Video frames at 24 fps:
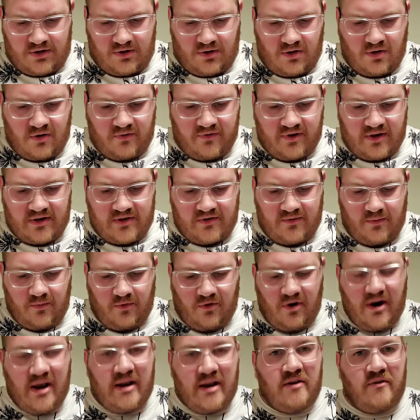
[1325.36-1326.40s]
I drove us
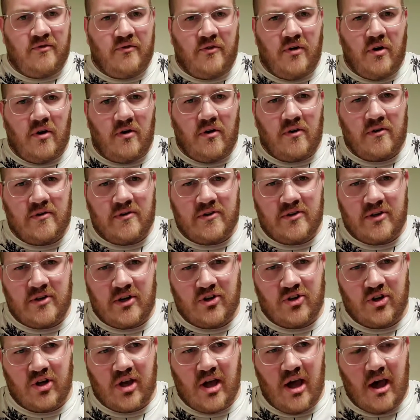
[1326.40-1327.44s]
from Granite
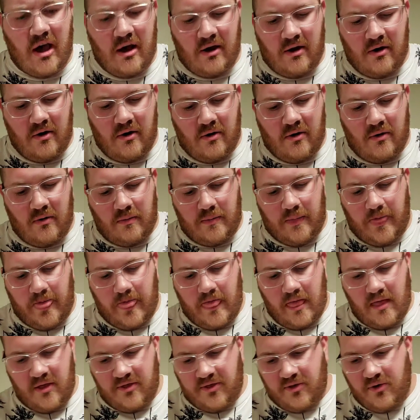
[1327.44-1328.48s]
Falls to
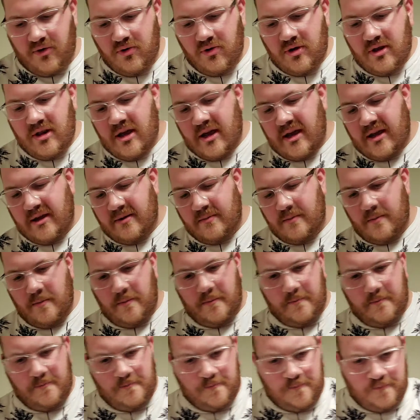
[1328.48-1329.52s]
Chicago through the
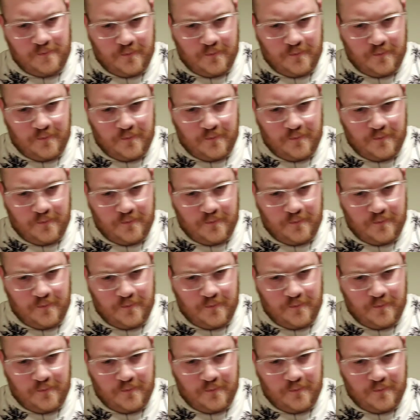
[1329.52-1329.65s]
night